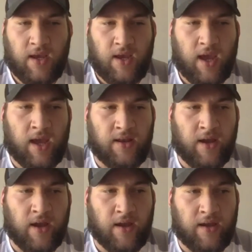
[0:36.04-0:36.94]
and
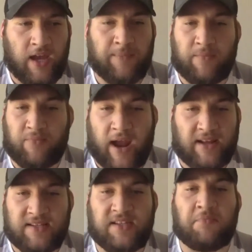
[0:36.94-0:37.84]
uh, had been
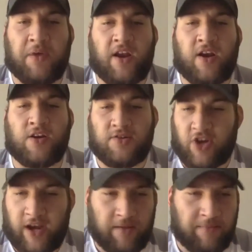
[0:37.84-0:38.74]
practicing better,
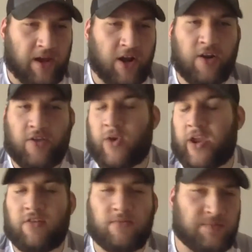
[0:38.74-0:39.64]
training better. The
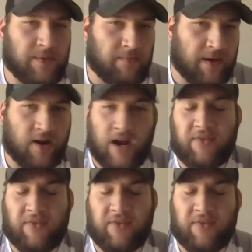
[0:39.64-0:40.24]
weight room's been better.